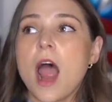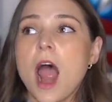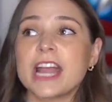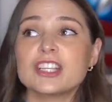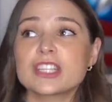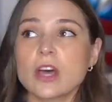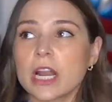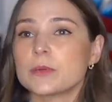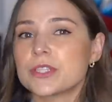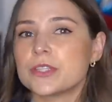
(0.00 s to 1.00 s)
I just thought
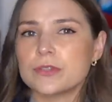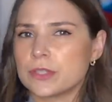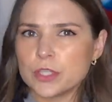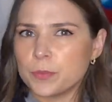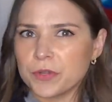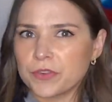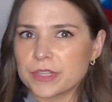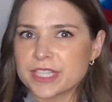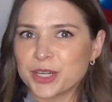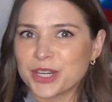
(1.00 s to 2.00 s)
I was too stupid for
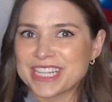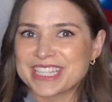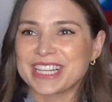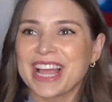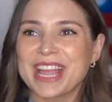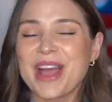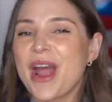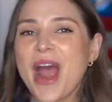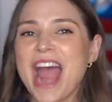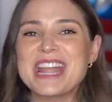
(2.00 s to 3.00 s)
the series. Like,
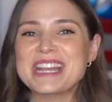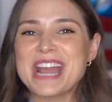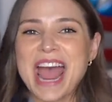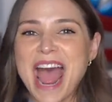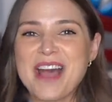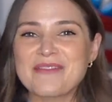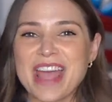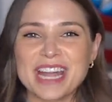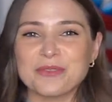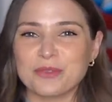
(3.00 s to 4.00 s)
I didn't have
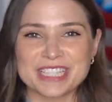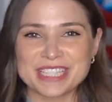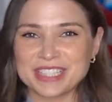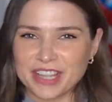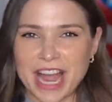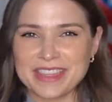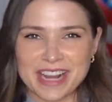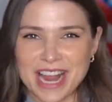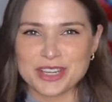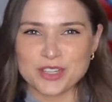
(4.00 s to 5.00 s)
any reason to lie
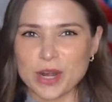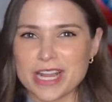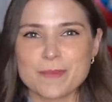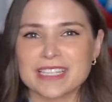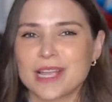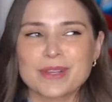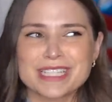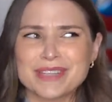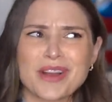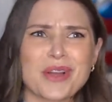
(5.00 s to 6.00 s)
that I enjoyed it, because I
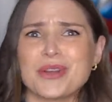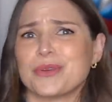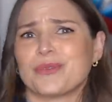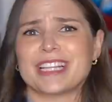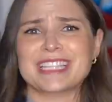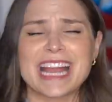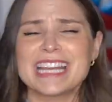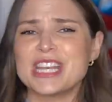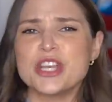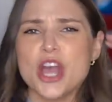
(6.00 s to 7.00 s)
wasn't even on Goodreads. Like, I
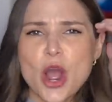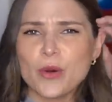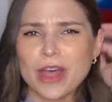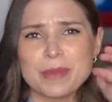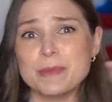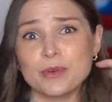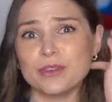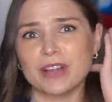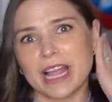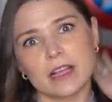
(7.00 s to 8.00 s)
didn't know that
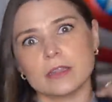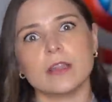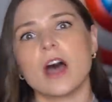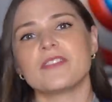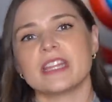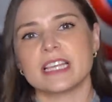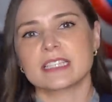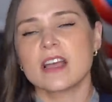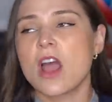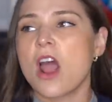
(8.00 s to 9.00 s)
people like loved
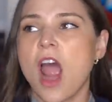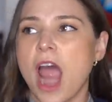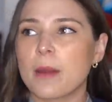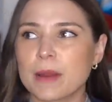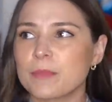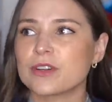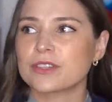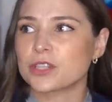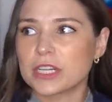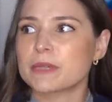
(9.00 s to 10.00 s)
this. I
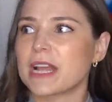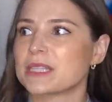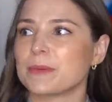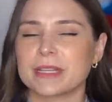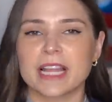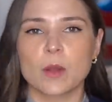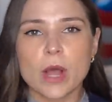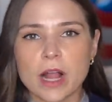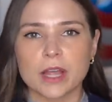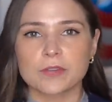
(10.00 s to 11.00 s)
remember turning to my husband being like,
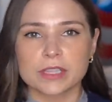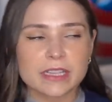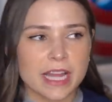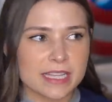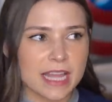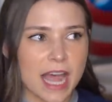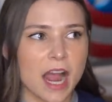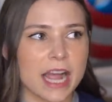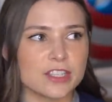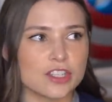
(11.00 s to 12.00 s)
well, I really liked that.
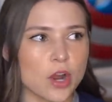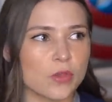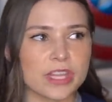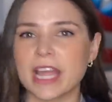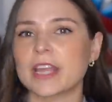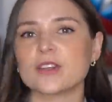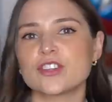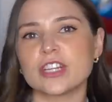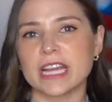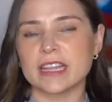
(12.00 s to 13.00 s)
I don't think I
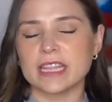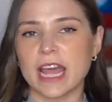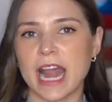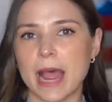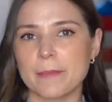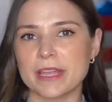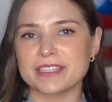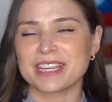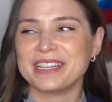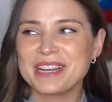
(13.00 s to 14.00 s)
understood anything that happened.